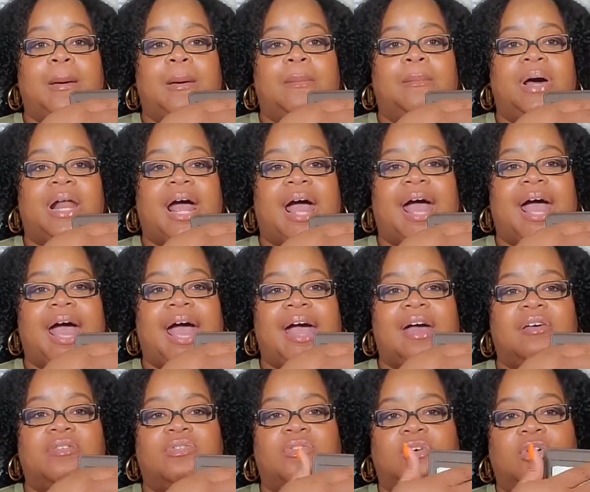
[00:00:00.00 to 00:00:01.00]
But I
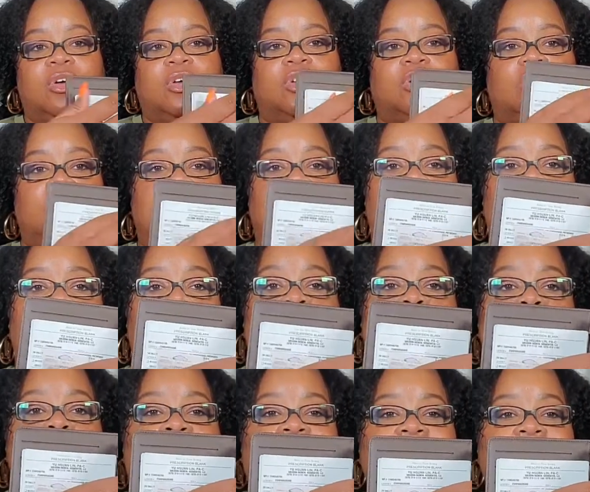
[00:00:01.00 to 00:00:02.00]
have, you know,
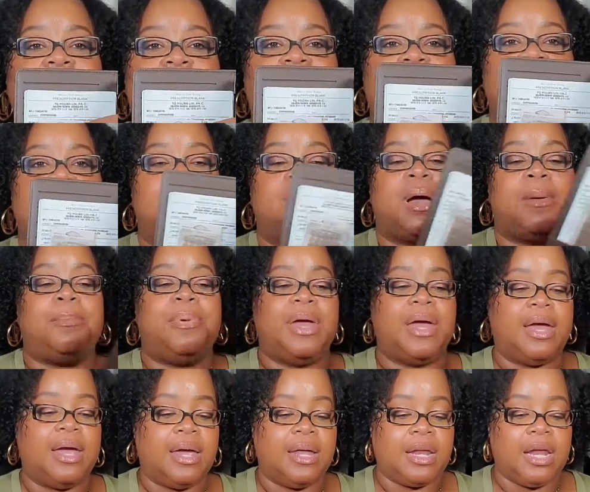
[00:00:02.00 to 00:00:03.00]
all my stuff here in my
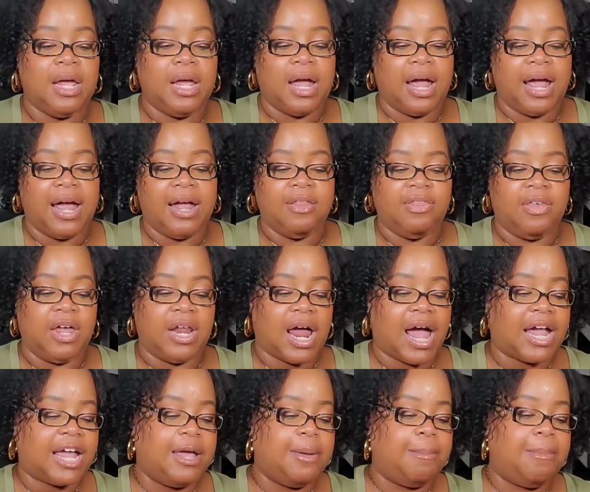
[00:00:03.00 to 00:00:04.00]
pen, and then
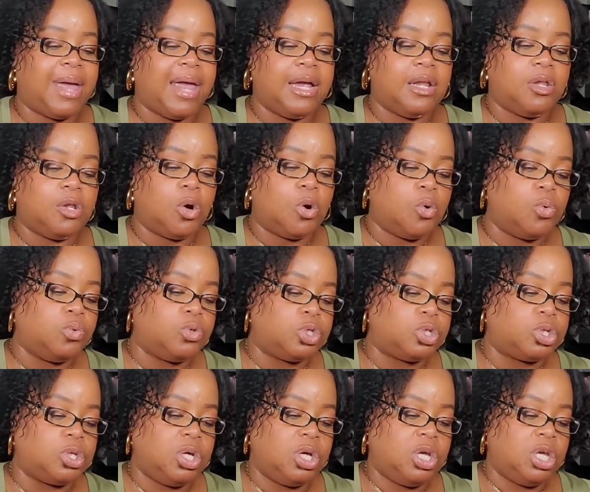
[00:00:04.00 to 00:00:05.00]
I can make
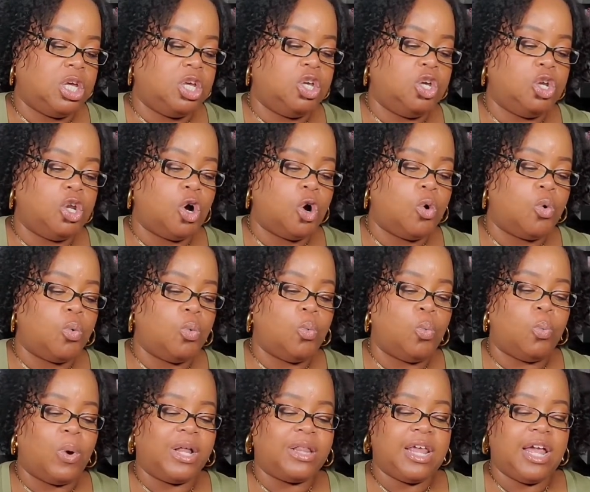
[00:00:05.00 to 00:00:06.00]
notes. You know,
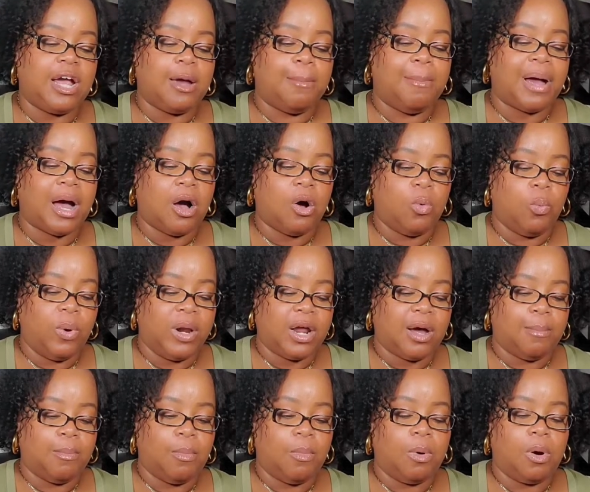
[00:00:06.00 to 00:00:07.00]
one thing about when
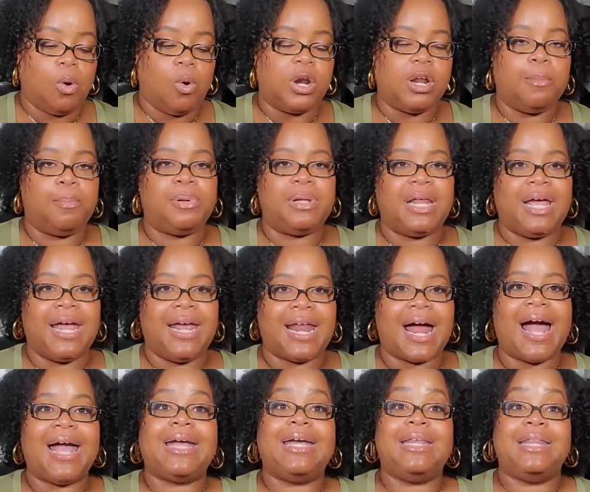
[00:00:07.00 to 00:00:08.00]
I'm on a plane,
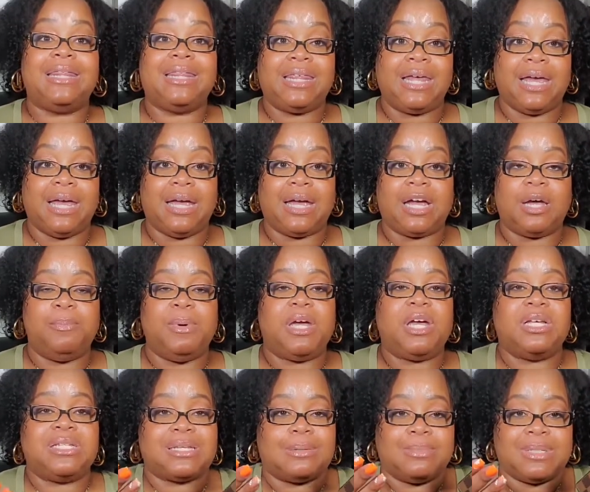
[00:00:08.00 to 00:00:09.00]
I can think
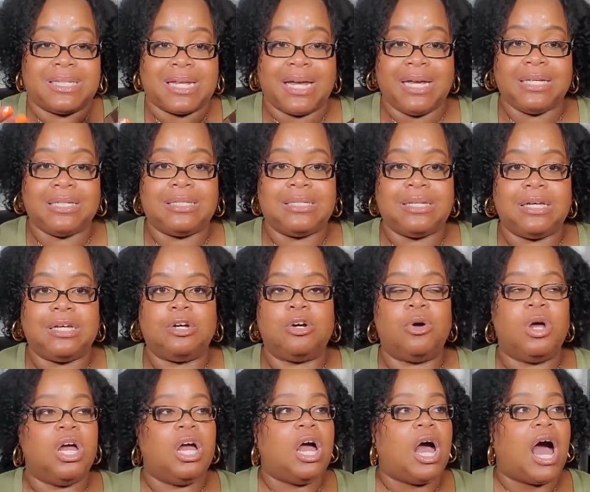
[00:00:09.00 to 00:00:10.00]
because I'm staying
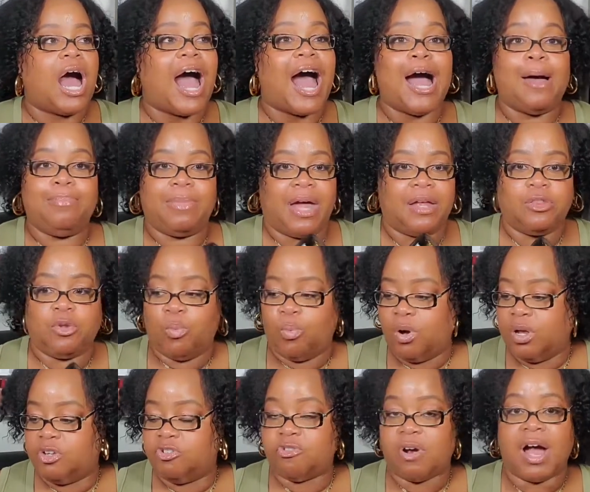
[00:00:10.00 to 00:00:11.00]
still. I'm not the
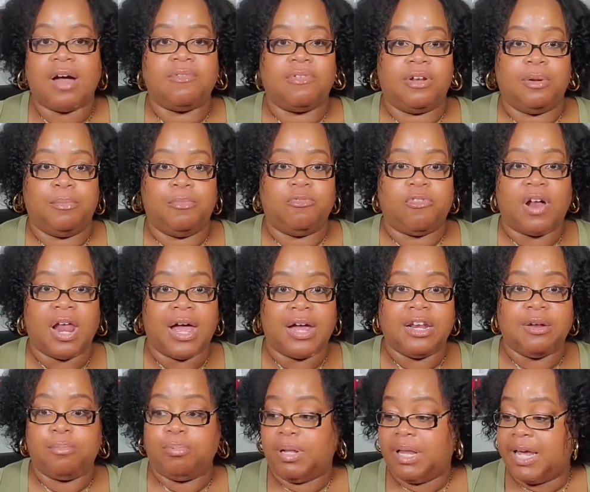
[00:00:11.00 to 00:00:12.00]
one driving,
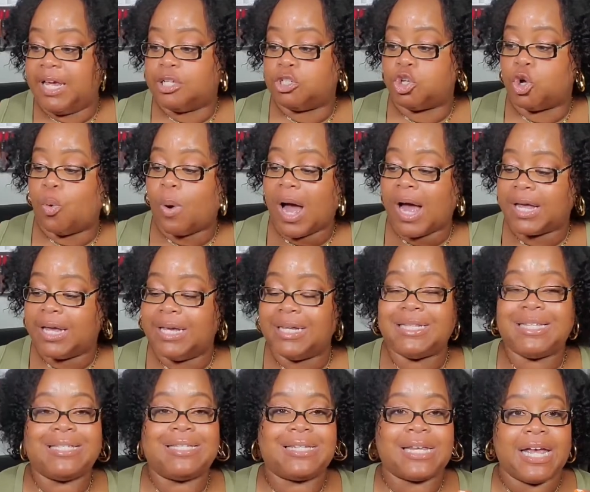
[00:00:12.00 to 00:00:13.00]
flying the plane, so I need
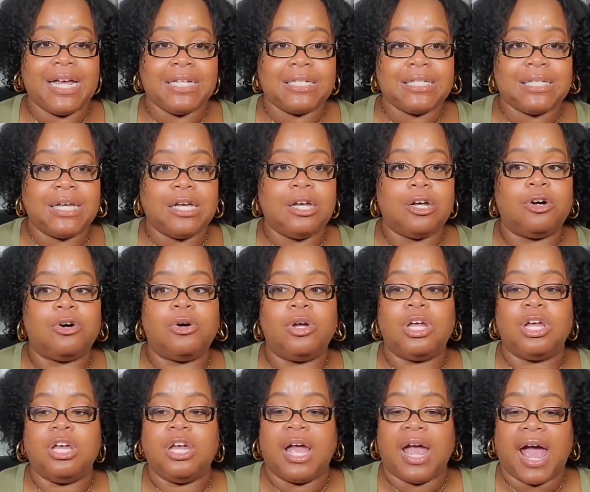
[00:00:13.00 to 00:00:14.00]
to stay still,
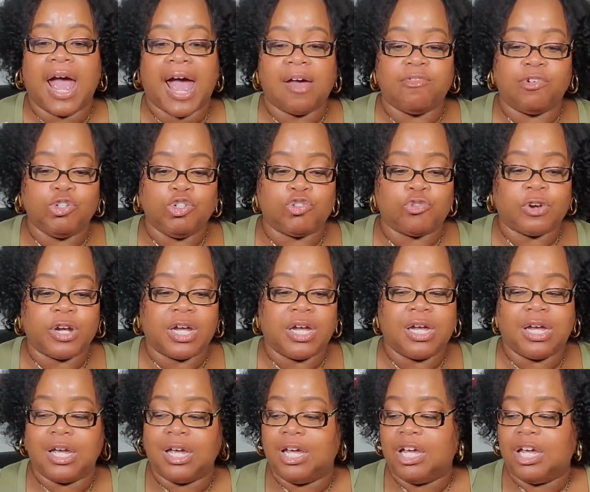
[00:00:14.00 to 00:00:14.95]
have a drink,